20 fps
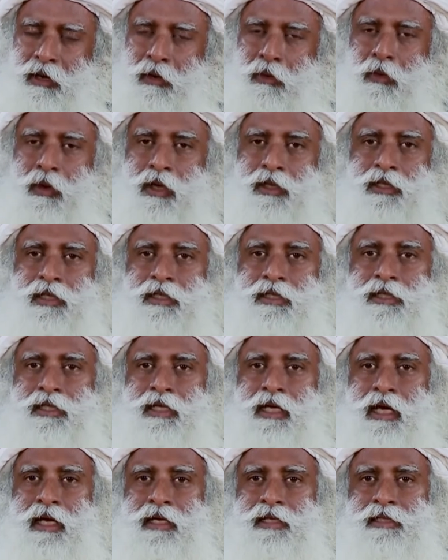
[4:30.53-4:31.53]
What the
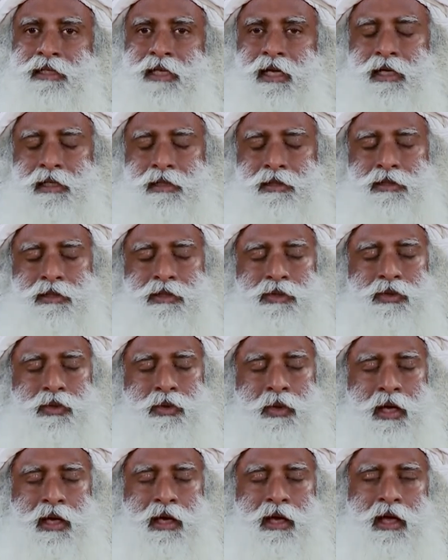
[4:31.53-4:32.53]
tree exhales,
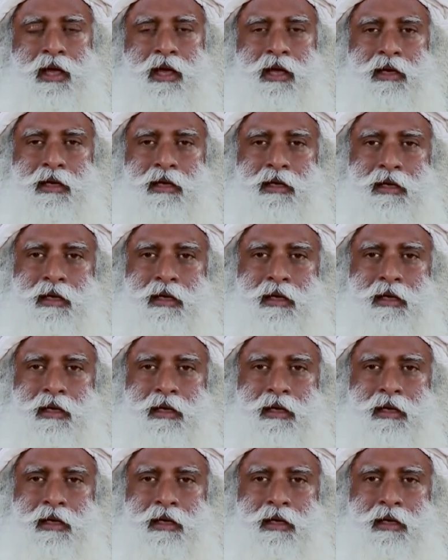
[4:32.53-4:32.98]
you inhale.